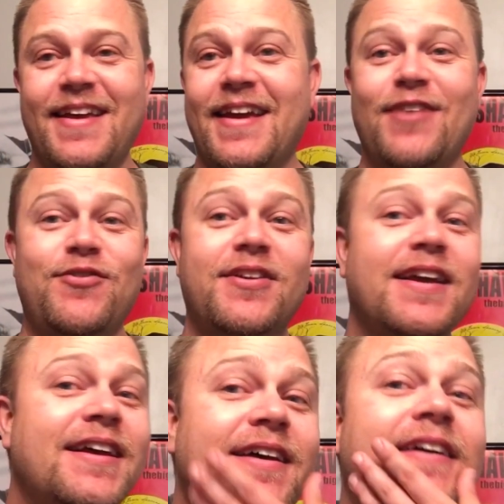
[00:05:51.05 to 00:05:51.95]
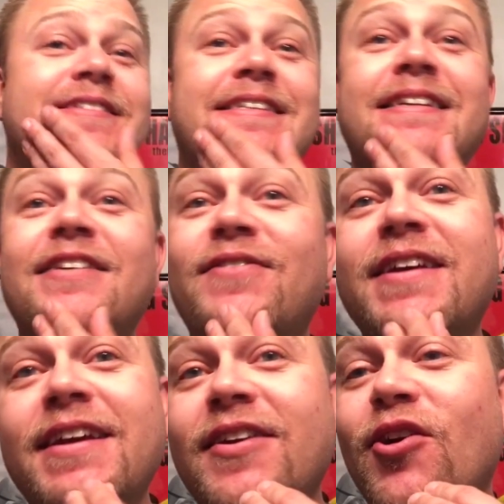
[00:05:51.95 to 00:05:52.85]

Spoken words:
If you get significant